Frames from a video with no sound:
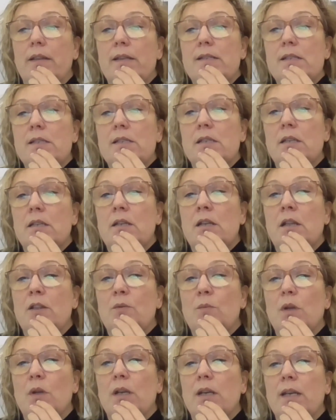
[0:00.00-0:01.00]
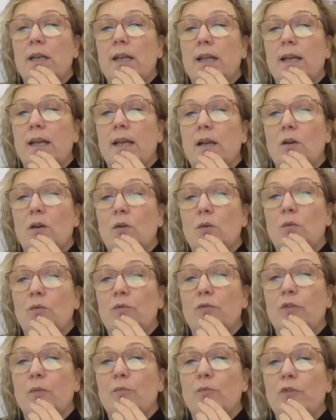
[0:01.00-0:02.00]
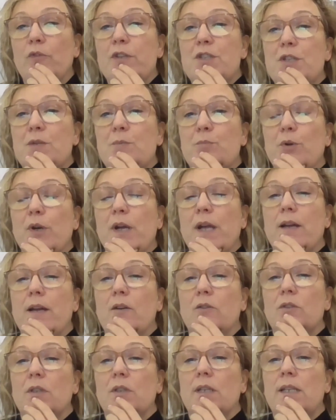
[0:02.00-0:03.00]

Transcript: This is another one now from Richard Brown,